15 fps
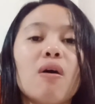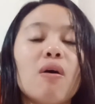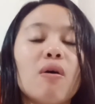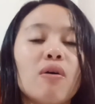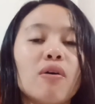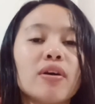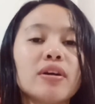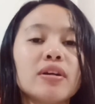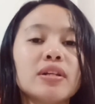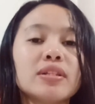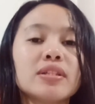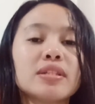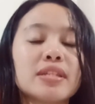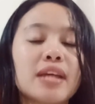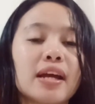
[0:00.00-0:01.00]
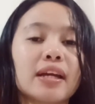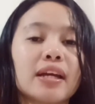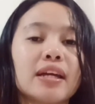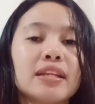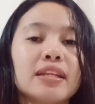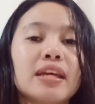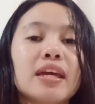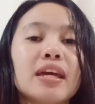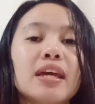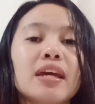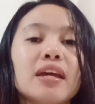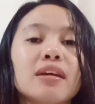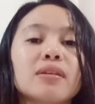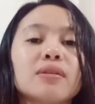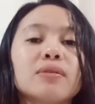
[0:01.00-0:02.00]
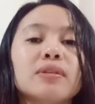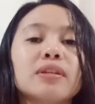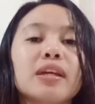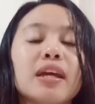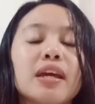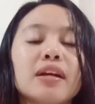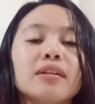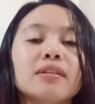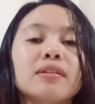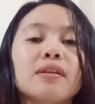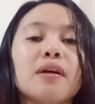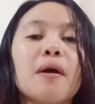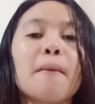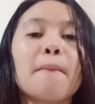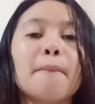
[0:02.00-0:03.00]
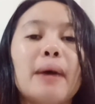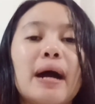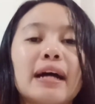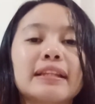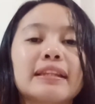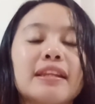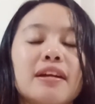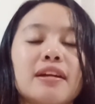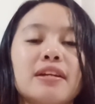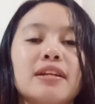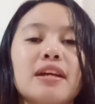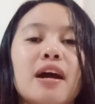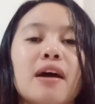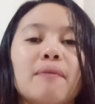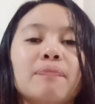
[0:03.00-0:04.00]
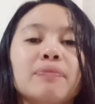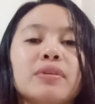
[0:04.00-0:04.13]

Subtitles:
or second, it could kill bacteria.